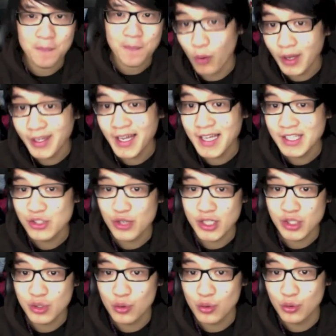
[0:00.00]
One last
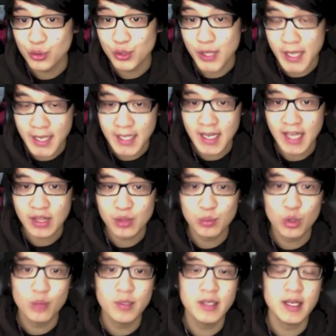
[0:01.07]
stretch goal to hit at the
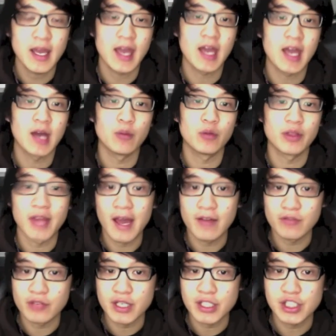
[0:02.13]
moment, and with
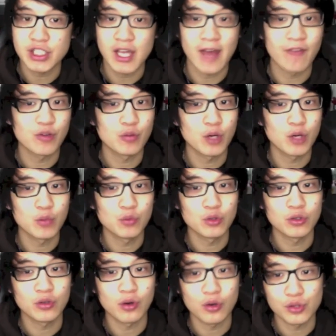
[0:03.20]
that reached, everyone
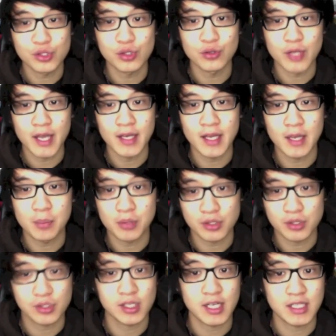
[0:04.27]
will also get a
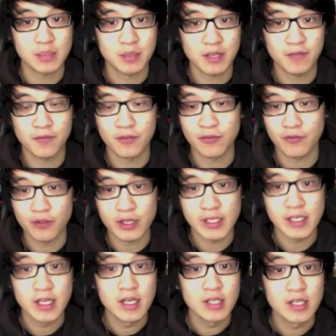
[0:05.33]
personalized pin for
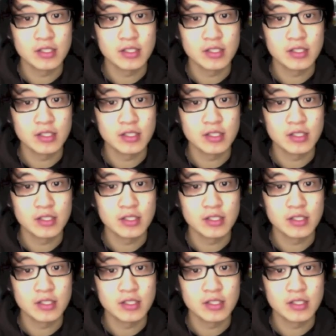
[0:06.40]
free.